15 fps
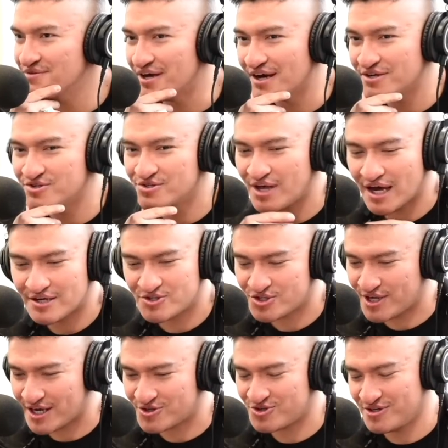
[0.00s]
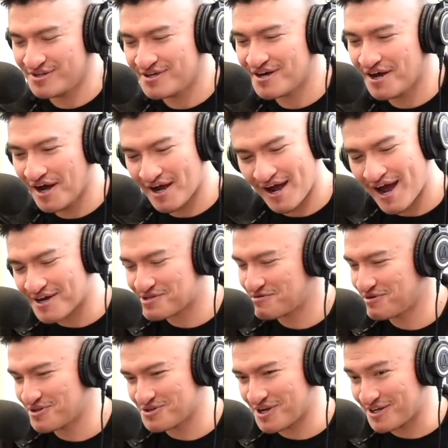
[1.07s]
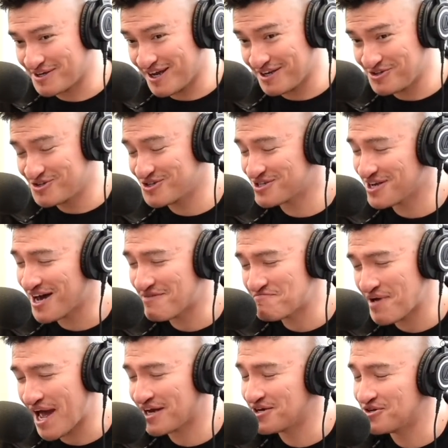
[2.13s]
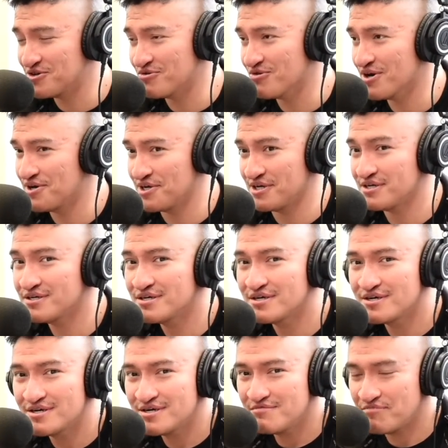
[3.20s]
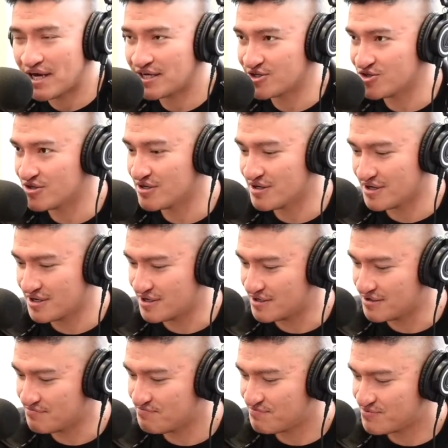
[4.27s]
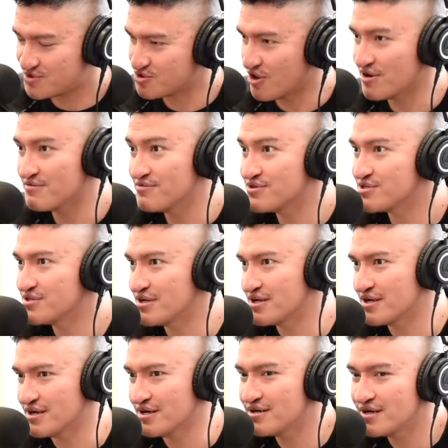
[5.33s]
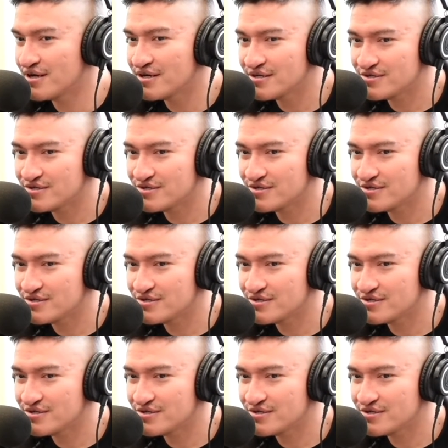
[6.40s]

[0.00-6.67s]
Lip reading: Yeah, I just actually asked because I just got back into running back in start of this year.